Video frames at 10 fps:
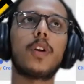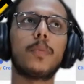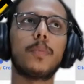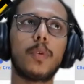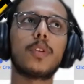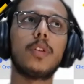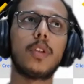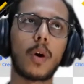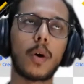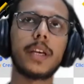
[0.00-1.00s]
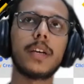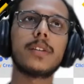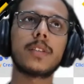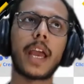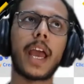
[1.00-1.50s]
for both
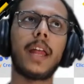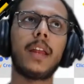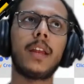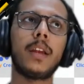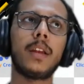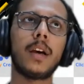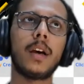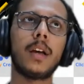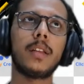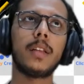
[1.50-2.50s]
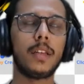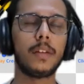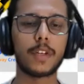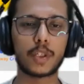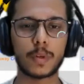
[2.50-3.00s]
lawyers and uh,
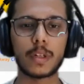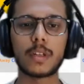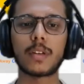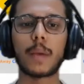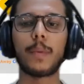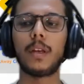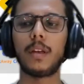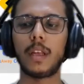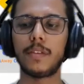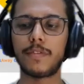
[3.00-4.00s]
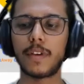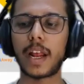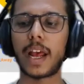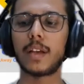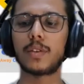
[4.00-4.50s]
the individuals i mean
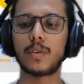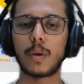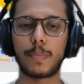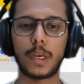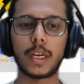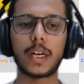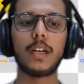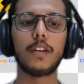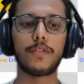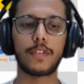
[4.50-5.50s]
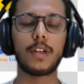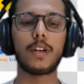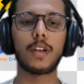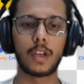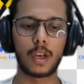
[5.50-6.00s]
if one has to appear in
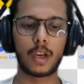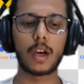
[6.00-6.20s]
different